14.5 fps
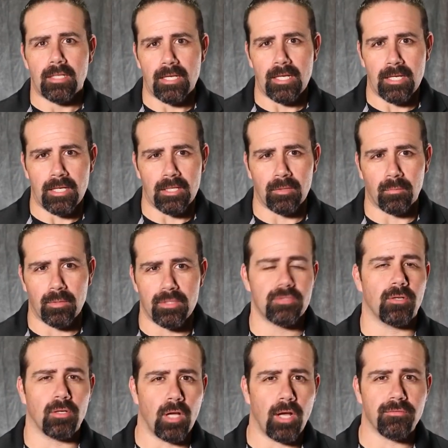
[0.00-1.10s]
And we
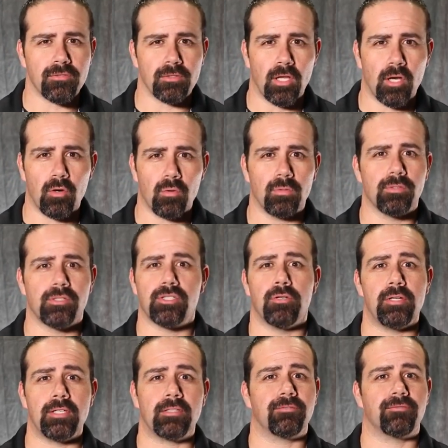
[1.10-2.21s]
start off slow.
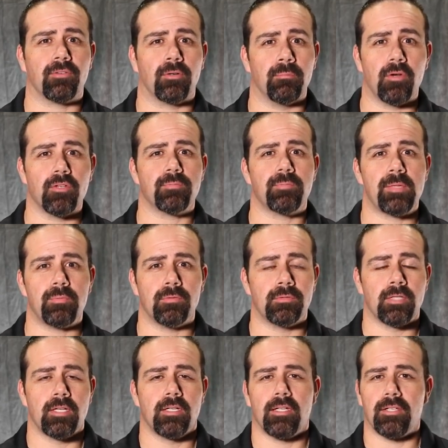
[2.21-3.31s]
Shooting for most
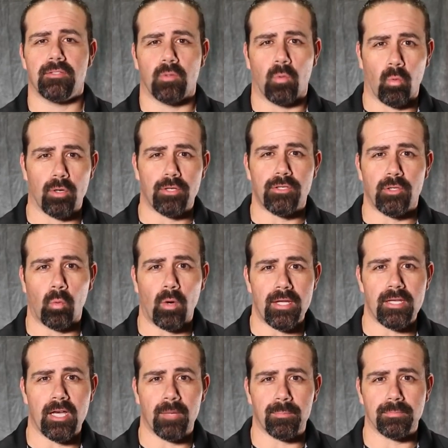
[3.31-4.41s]
people is a work your
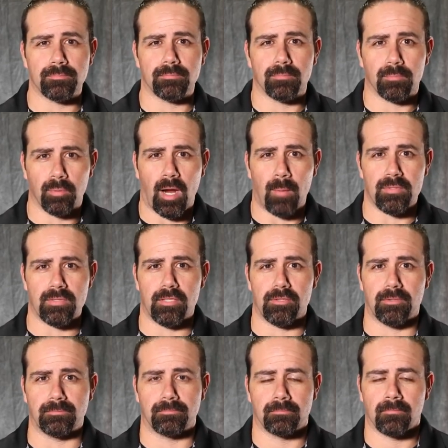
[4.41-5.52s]
way up
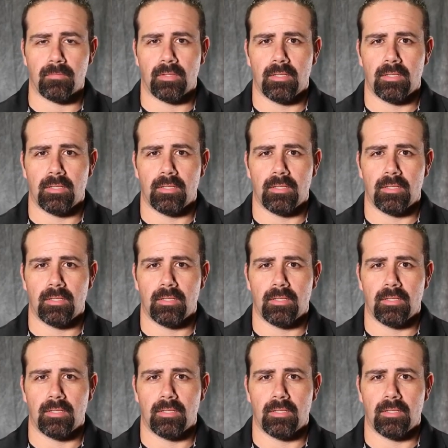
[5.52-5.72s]
proposition.